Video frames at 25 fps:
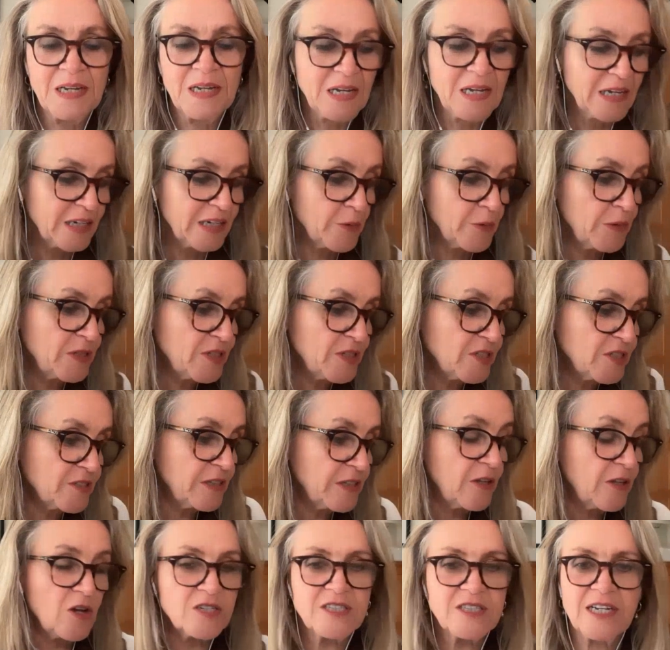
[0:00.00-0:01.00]
Can we just
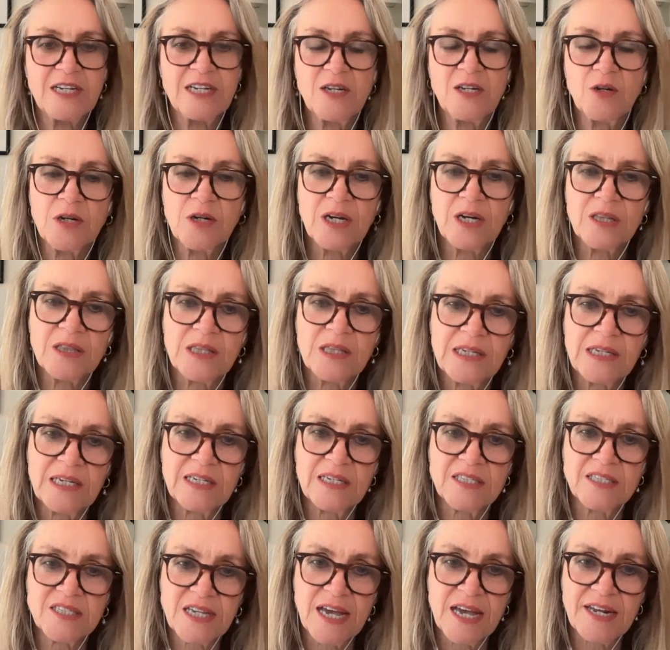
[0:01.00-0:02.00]
lastly look at
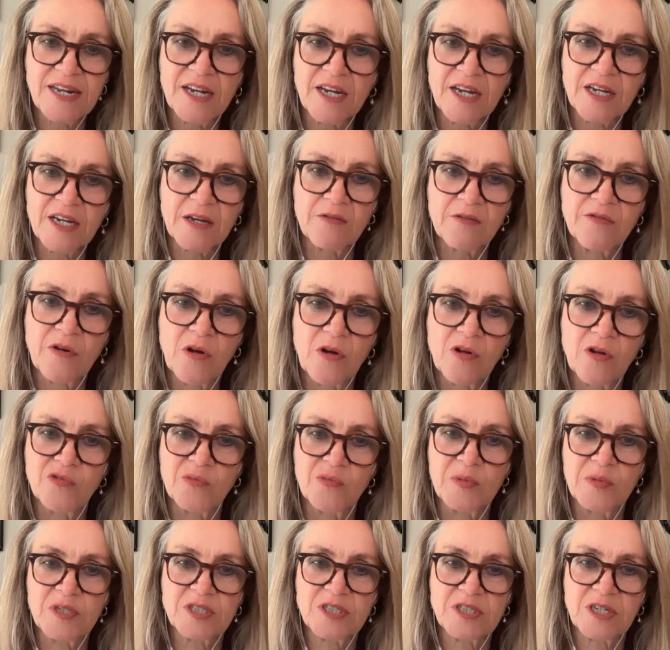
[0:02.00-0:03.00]
the SADC
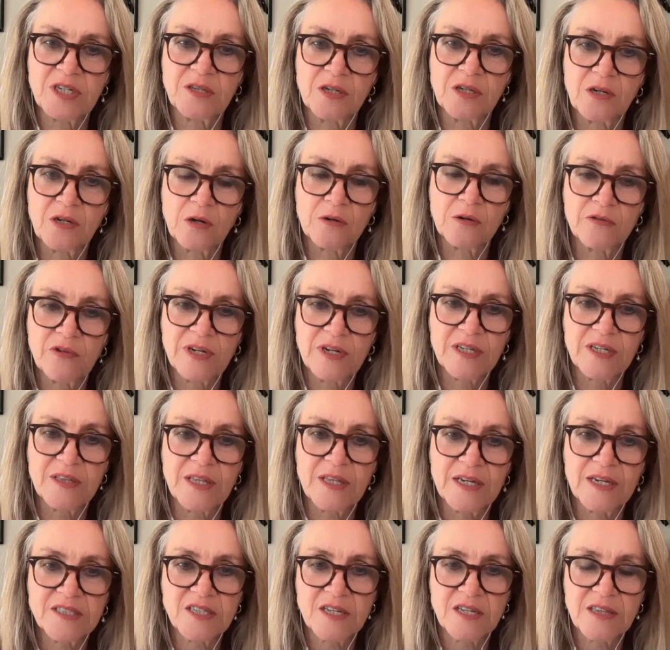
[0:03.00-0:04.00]
involvement in the conflict
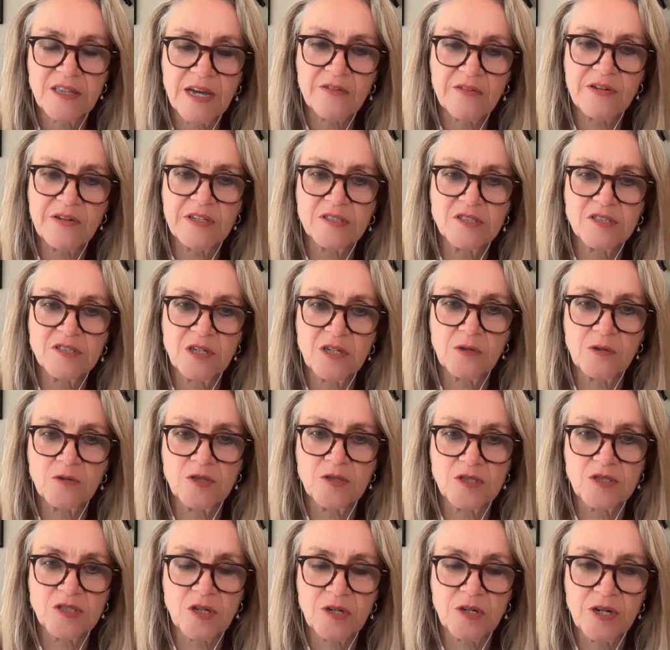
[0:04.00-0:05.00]
there? South African
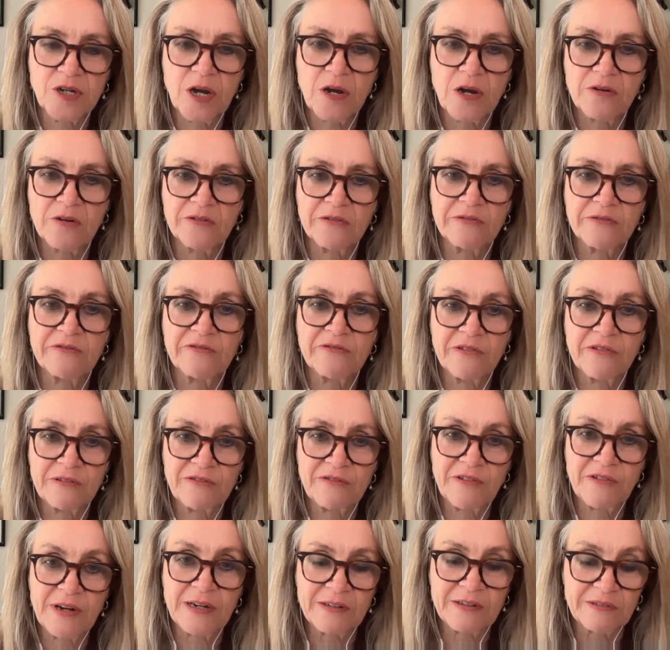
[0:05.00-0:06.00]
soldiers are now
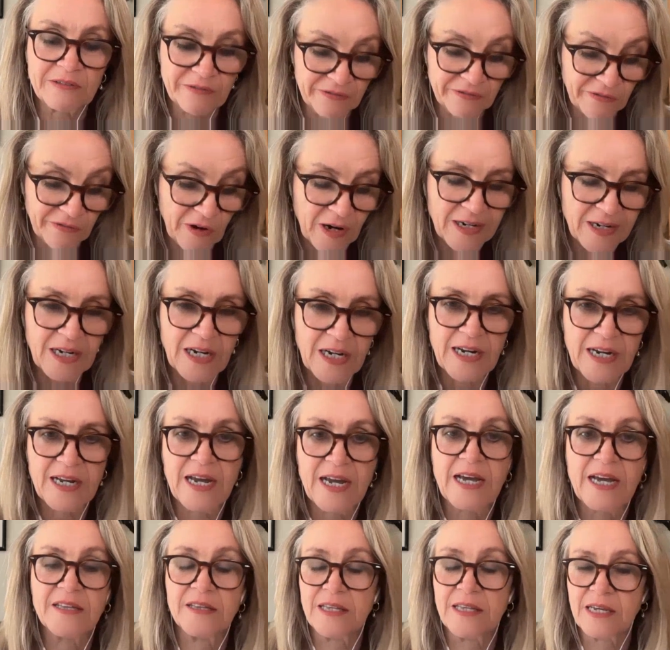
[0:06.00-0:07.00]
finally,
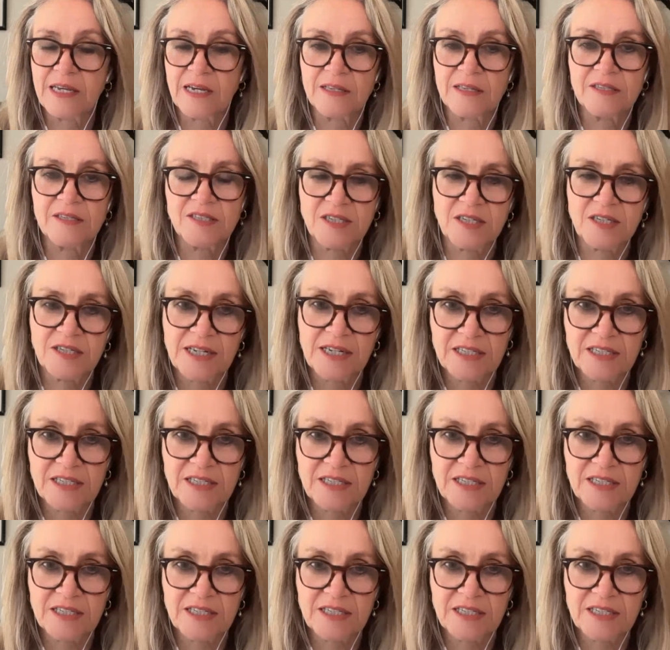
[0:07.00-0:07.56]
and the other SADC